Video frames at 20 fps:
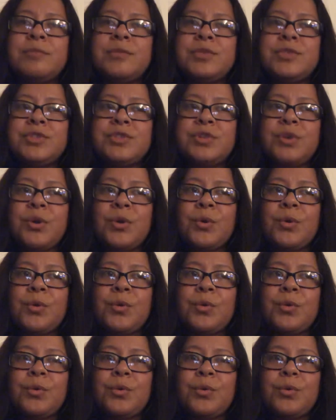
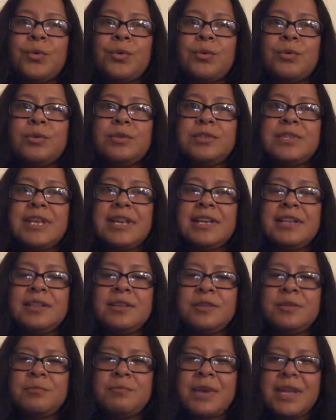So taking
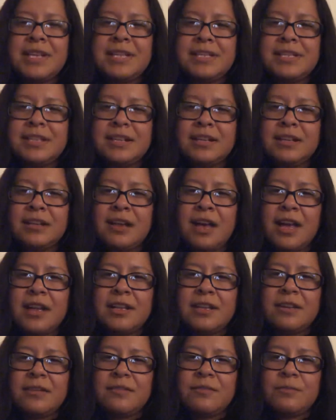the new medicine kind
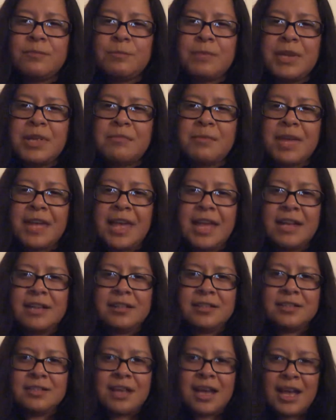of made my
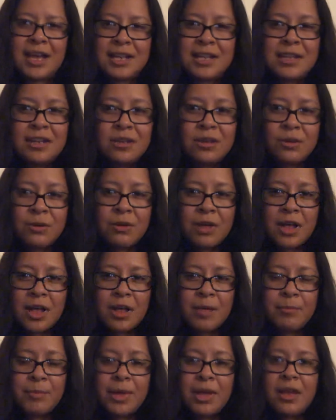anxiety go
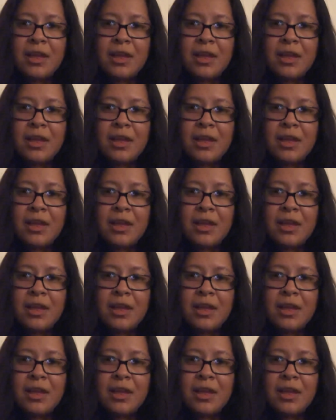up,